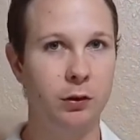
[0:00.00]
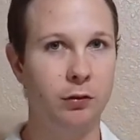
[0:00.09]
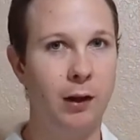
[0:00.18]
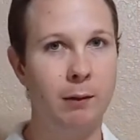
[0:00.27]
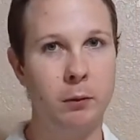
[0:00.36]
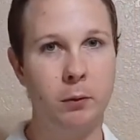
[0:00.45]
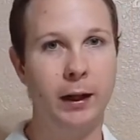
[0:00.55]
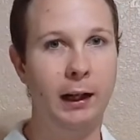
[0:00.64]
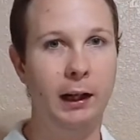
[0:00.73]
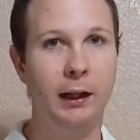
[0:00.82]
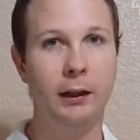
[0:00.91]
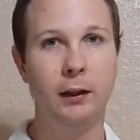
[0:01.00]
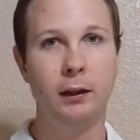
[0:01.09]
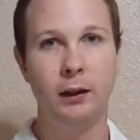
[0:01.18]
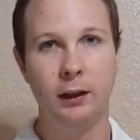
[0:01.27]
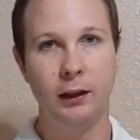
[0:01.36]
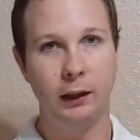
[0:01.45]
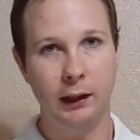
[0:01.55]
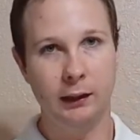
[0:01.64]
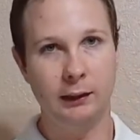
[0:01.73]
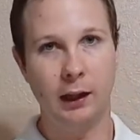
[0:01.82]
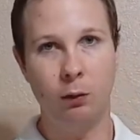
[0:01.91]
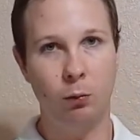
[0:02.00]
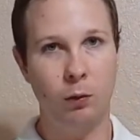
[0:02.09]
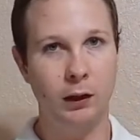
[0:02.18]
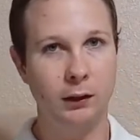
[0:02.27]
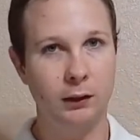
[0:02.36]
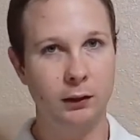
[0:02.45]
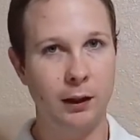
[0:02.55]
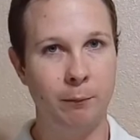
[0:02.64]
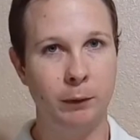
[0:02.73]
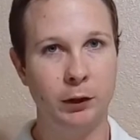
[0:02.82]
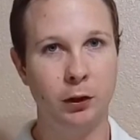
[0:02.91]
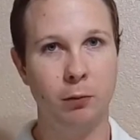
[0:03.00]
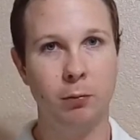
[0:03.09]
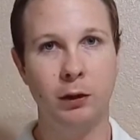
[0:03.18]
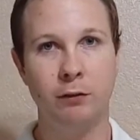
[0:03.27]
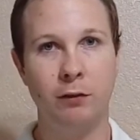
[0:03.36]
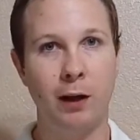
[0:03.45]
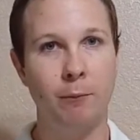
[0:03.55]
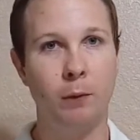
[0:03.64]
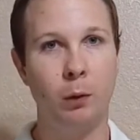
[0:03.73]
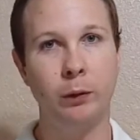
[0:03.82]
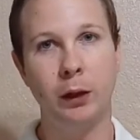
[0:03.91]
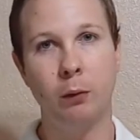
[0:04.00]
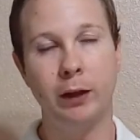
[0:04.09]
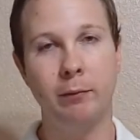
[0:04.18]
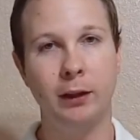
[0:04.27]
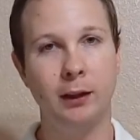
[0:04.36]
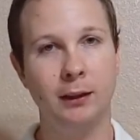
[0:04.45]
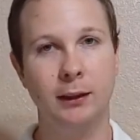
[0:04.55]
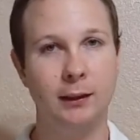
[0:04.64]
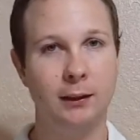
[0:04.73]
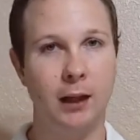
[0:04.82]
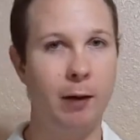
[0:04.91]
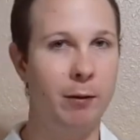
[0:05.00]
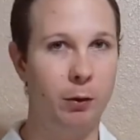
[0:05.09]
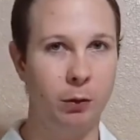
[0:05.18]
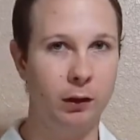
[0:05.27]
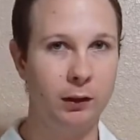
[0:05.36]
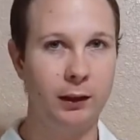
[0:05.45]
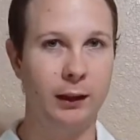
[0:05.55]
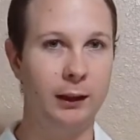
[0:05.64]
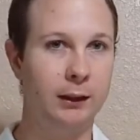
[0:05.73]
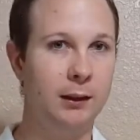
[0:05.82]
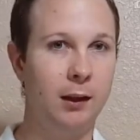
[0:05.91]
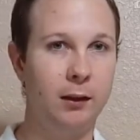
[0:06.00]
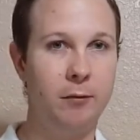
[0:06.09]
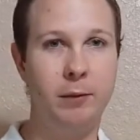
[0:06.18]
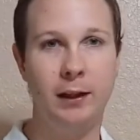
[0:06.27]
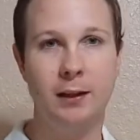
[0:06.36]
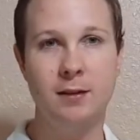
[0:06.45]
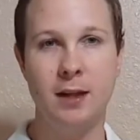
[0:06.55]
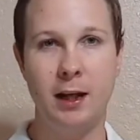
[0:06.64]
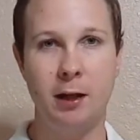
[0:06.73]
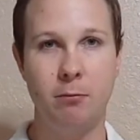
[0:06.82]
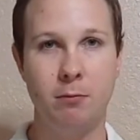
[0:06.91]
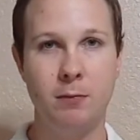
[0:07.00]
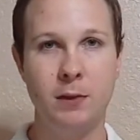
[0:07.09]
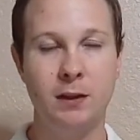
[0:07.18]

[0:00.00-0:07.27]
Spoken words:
So if I'm away, it's at one temperature, but if I'm only away because I'm at work, it's not going to be the same